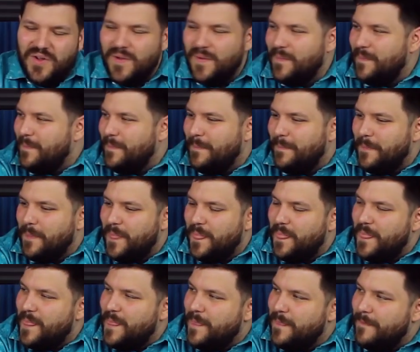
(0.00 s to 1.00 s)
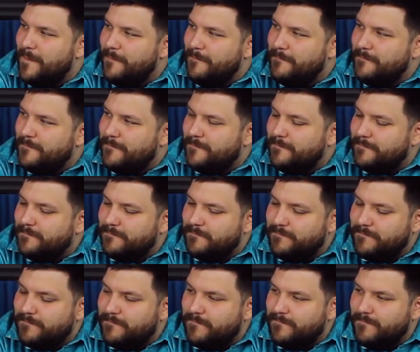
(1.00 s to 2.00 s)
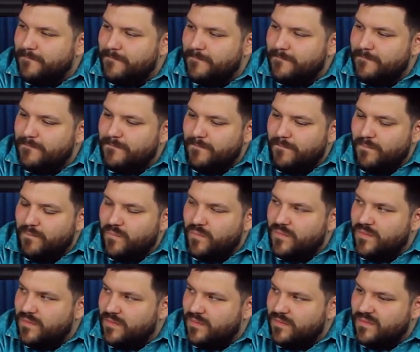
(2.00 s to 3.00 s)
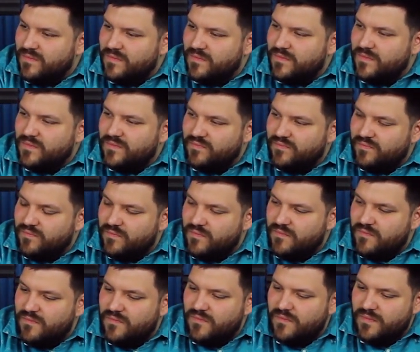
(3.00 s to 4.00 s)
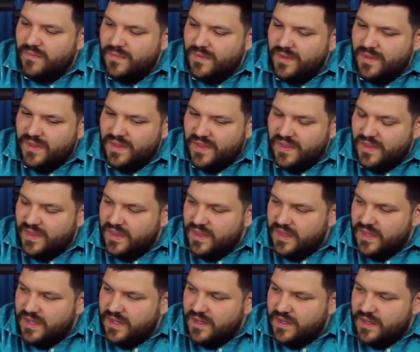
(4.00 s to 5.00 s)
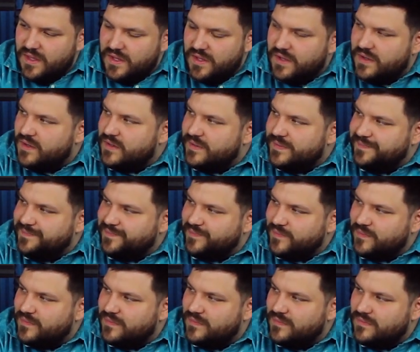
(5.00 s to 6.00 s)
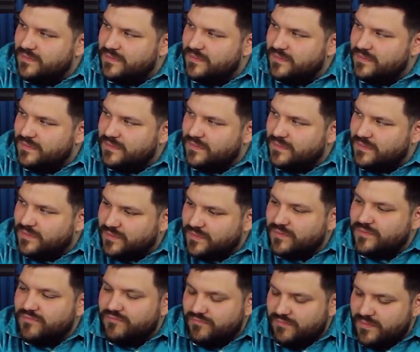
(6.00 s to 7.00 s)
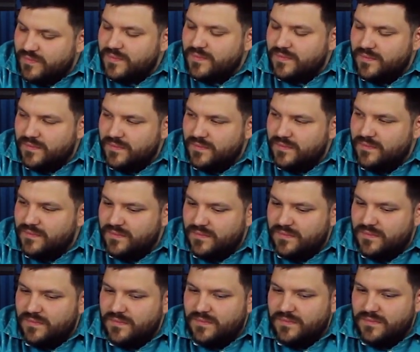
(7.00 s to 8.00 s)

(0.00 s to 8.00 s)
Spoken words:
[no speech]